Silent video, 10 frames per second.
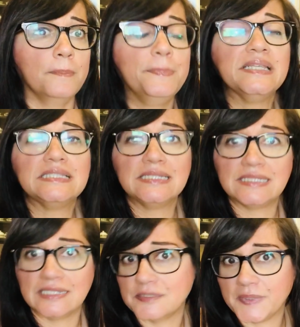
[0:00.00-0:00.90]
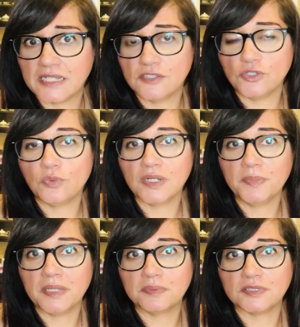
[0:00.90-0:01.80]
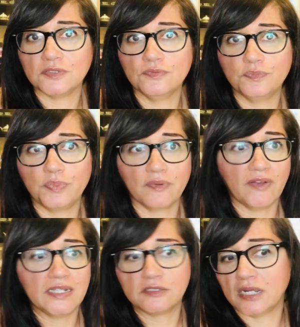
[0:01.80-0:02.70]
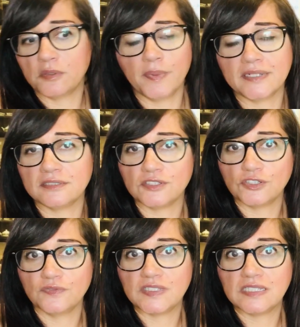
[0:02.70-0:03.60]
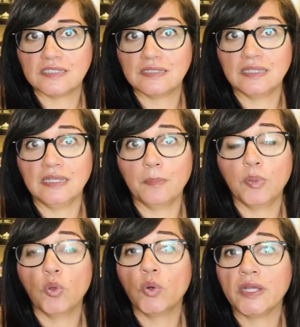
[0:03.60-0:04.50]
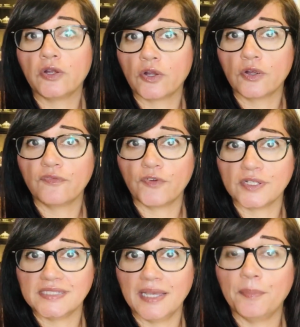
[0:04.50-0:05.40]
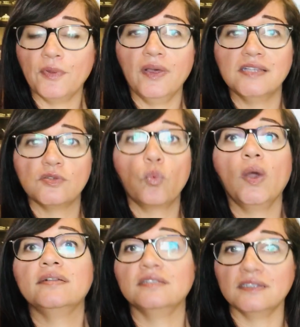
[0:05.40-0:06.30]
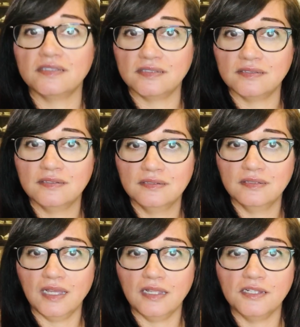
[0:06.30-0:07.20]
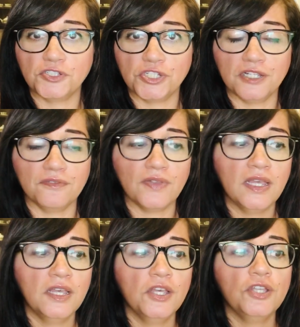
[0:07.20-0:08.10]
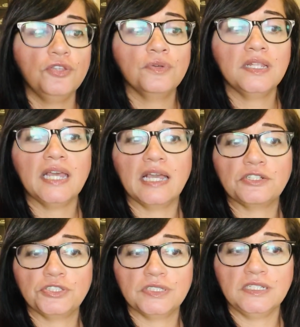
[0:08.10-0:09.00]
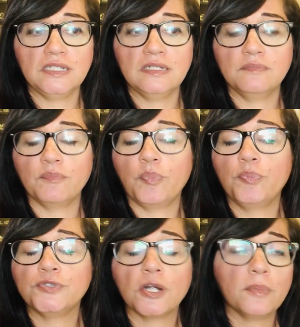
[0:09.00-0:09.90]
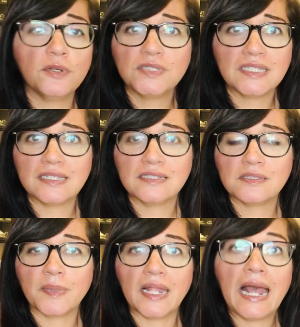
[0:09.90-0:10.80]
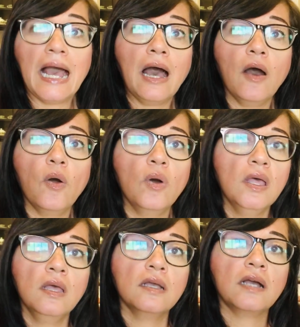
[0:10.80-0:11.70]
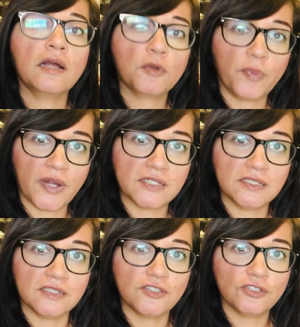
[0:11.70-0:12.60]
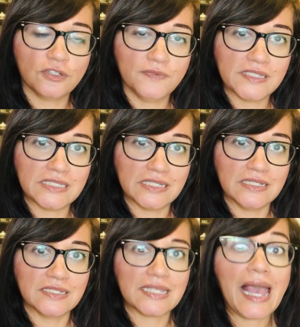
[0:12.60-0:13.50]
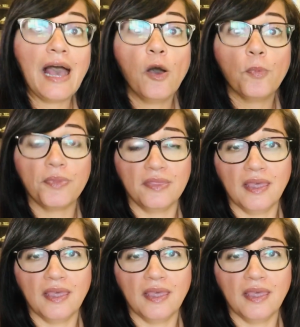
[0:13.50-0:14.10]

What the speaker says: businesses, because you want to be able to provide chiropractic services to the employer, for example, as a wellness initiative, you can actually start posting things about how chiropractic services help